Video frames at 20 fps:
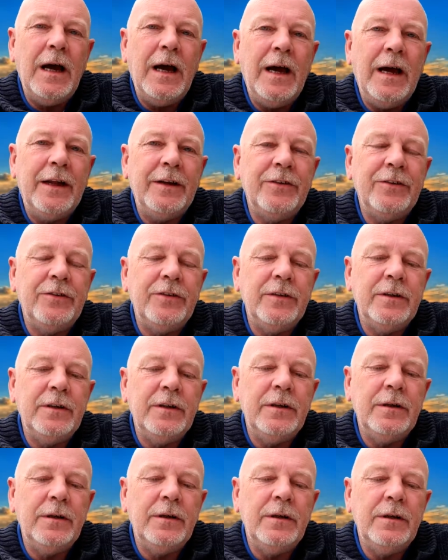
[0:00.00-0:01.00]
And
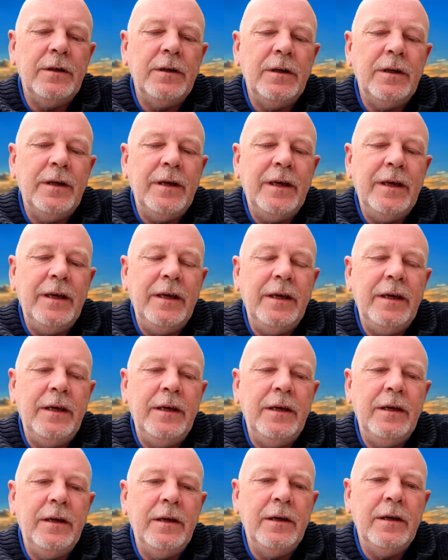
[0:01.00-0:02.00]

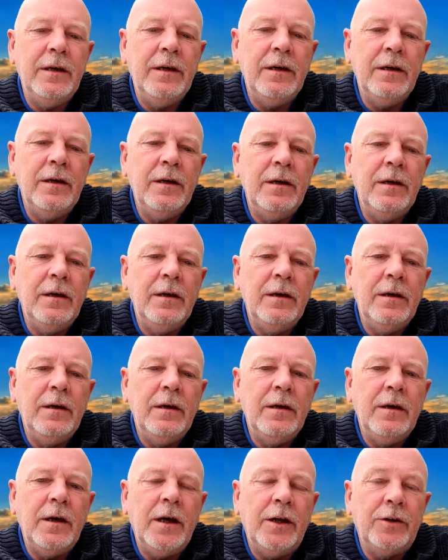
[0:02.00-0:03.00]
he
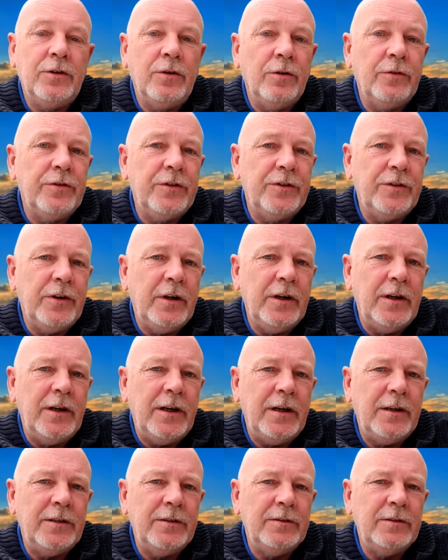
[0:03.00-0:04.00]
had gone to
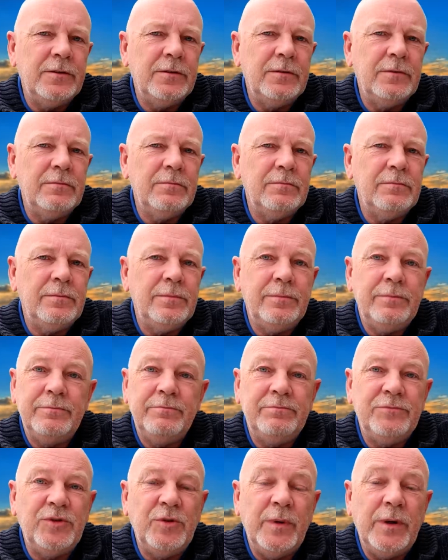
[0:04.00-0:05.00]
Thailand
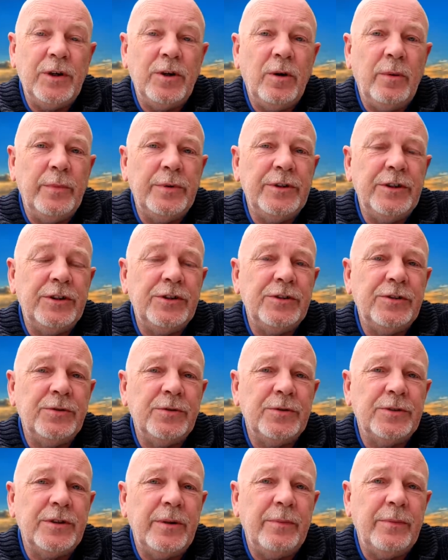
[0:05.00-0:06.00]
doing competitions
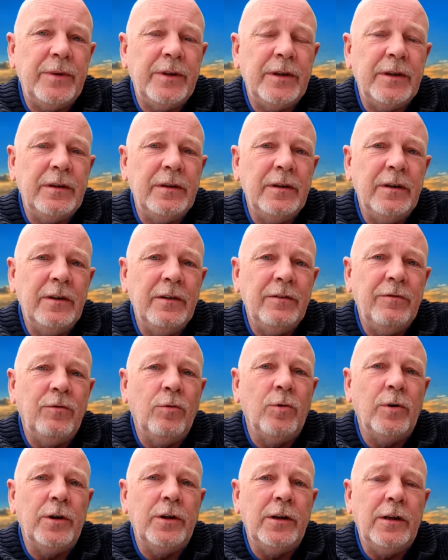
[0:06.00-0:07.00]
or something,
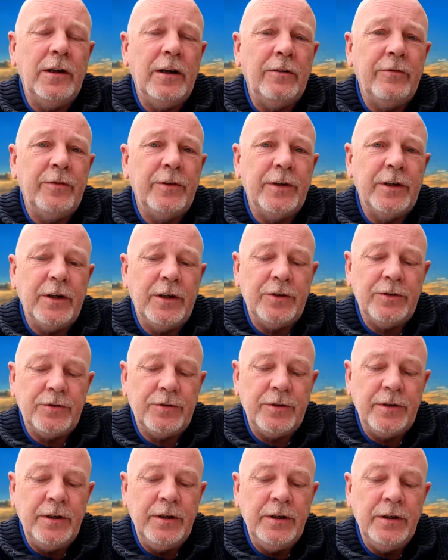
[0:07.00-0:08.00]
fallen in love with the
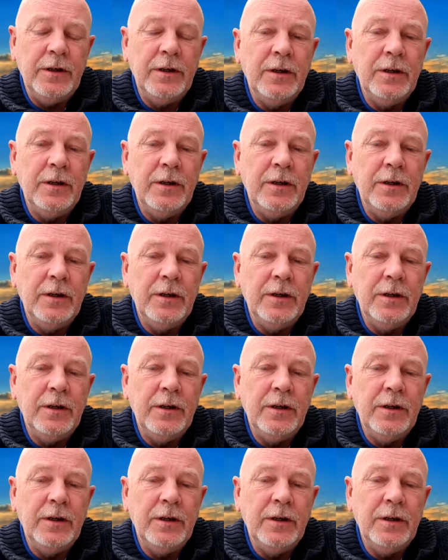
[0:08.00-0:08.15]
country,